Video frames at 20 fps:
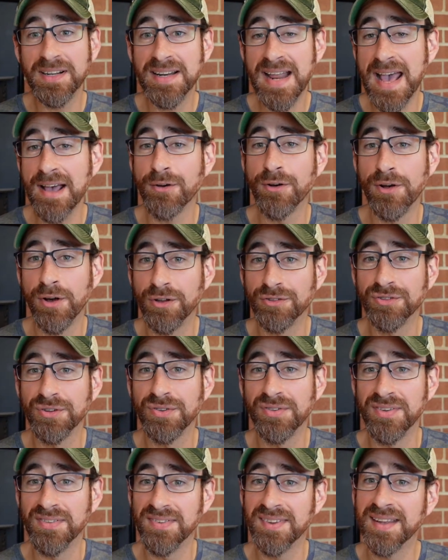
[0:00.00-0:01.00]
in agriculture
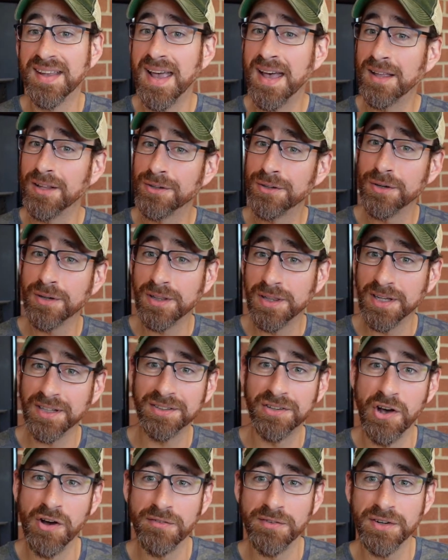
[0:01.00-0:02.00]
since the calendar
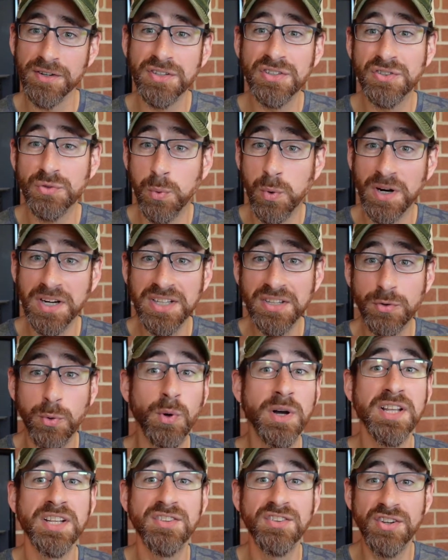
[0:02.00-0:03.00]
clicked over to
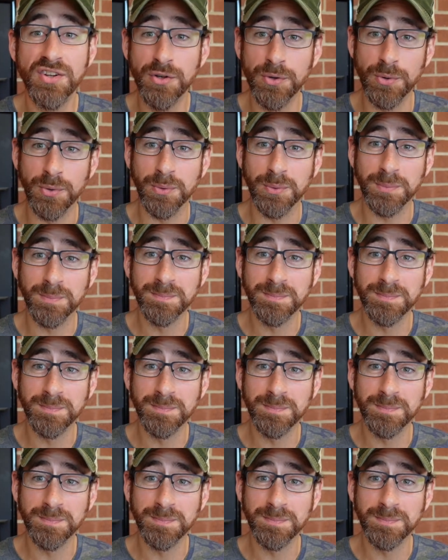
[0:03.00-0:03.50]
2022.